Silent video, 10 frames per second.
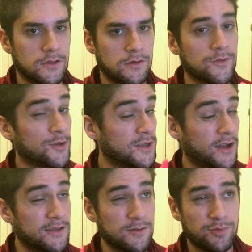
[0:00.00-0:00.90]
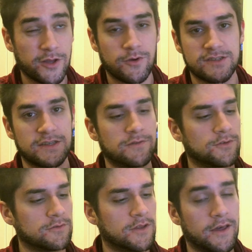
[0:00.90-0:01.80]
Even though I did play Resident
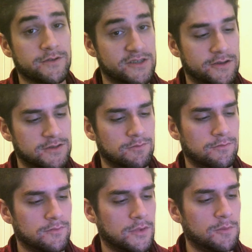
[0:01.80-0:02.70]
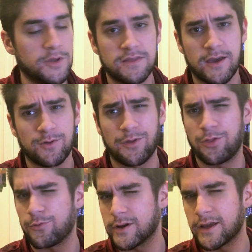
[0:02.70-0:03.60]
Evil, and that was awesome. I beat that within
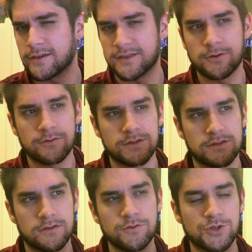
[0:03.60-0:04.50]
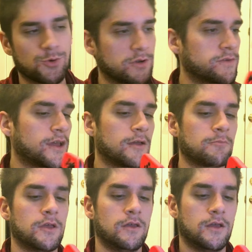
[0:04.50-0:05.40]
3 days, though. It was too short of a game.
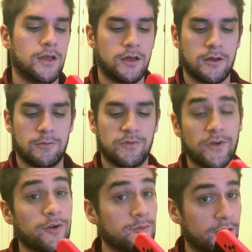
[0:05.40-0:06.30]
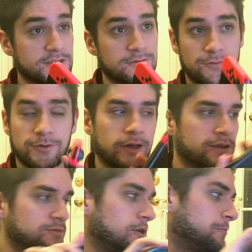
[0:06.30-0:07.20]
But very impressive, really
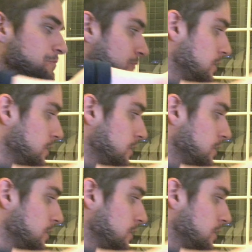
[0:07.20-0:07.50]
awesome game.